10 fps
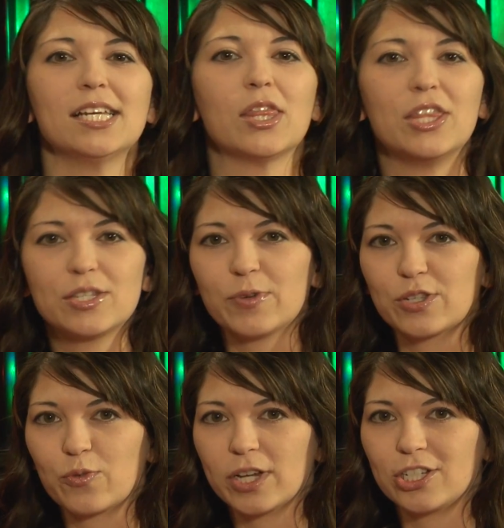This
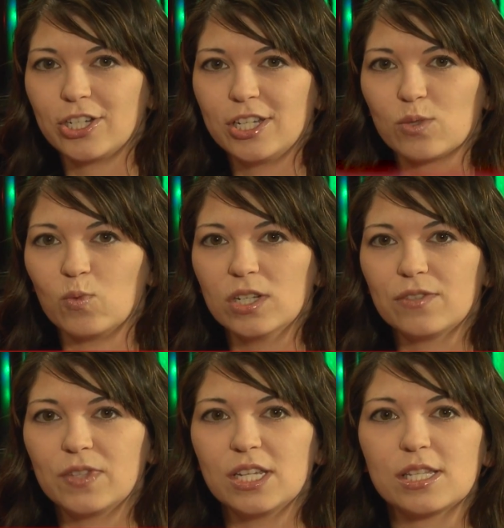week's question is, which
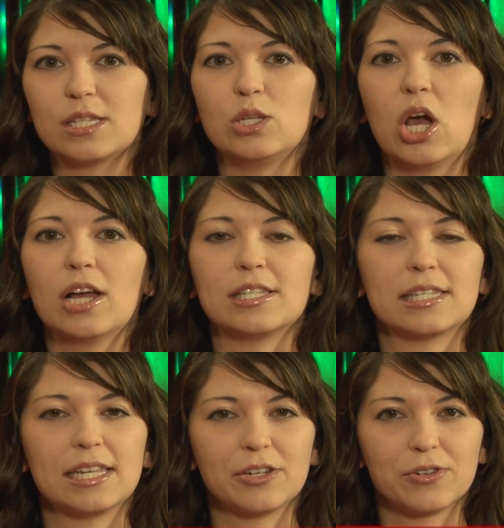of these is not a
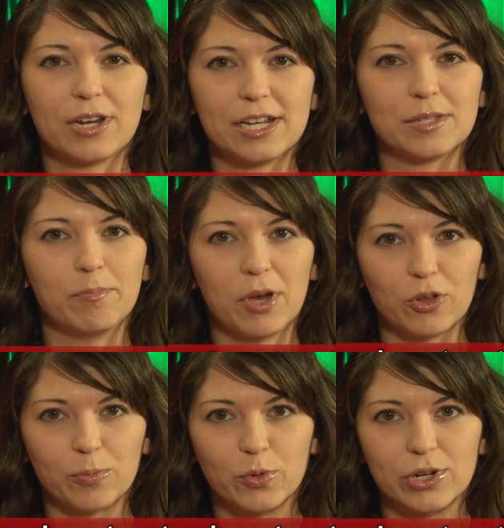standardized
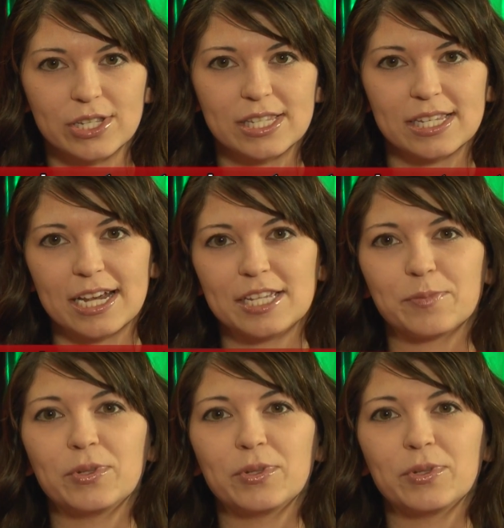motherboard size?